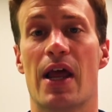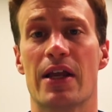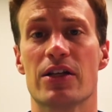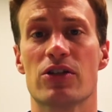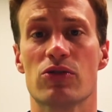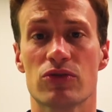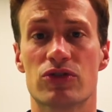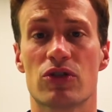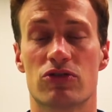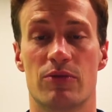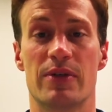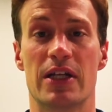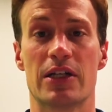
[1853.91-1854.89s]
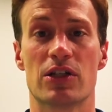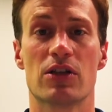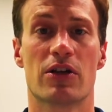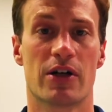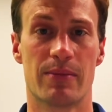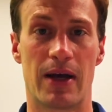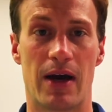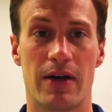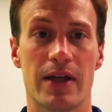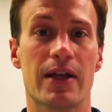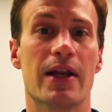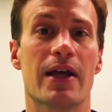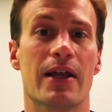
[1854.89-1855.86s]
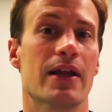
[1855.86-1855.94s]
and use social media to learn about
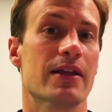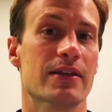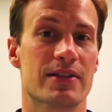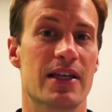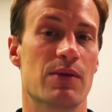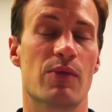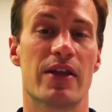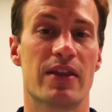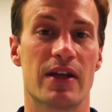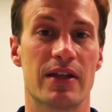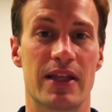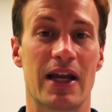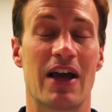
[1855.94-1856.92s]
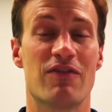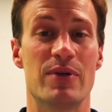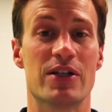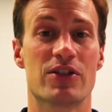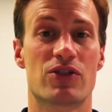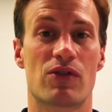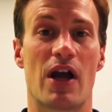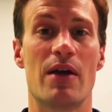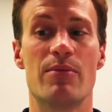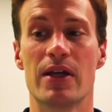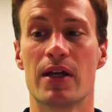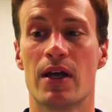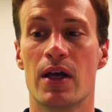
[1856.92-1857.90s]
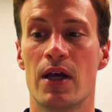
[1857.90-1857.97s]
it in the same way that, that I've been
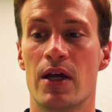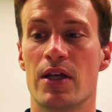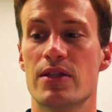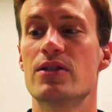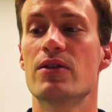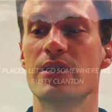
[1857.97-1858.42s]
describing. So